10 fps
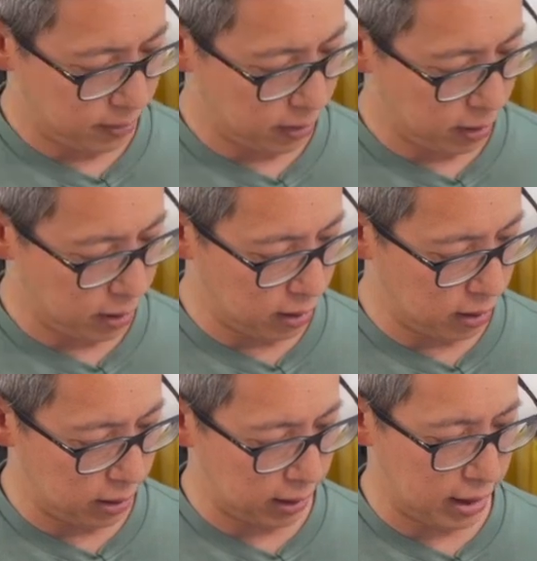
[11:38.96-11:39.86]

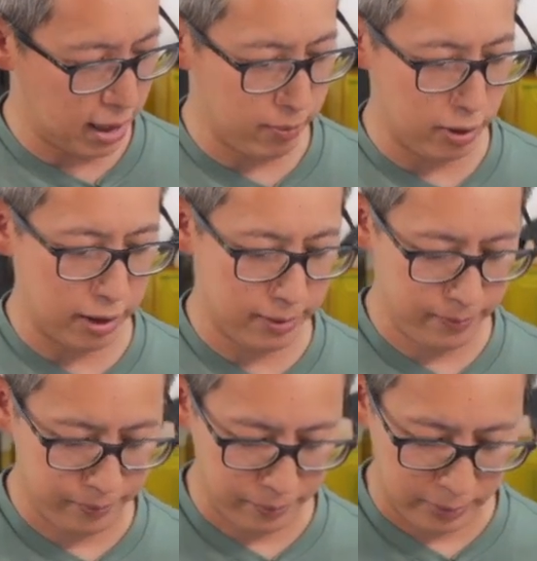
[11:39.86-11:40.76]
The camera.
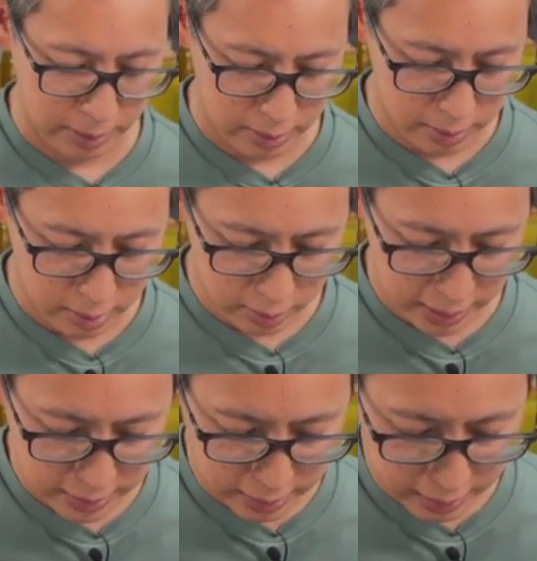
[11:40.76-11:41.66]

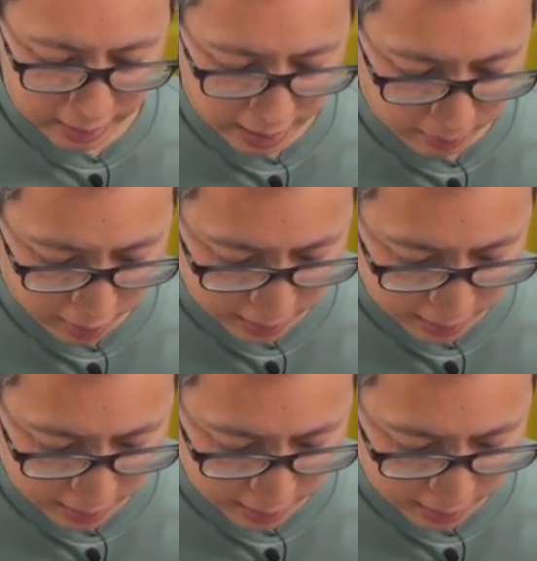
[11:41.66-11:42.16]
Okay, so on the camera